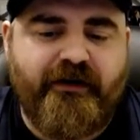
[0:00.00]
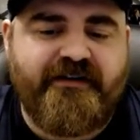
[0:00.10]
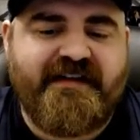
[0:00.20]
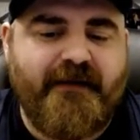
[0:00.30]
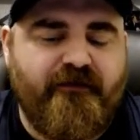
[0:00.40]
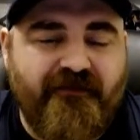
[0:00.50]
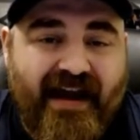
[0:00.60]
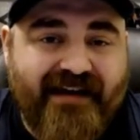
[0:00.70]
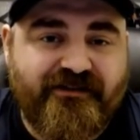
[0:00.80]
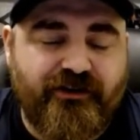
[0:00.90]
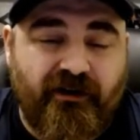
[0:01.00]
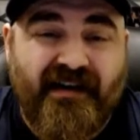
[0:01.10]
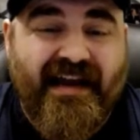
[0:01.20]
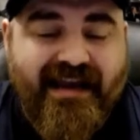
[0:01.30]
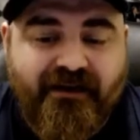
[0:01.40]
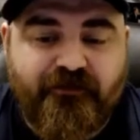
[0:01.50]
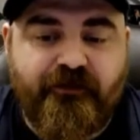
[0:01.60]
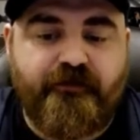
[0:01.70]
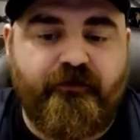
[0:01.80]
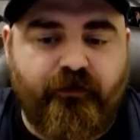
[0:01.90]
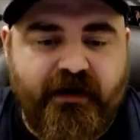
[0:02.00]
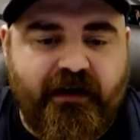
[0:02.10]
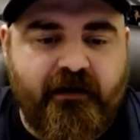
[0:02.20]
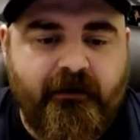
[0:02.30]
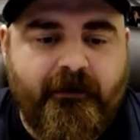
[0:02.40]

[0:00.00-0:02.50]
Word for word: your team faster and for free.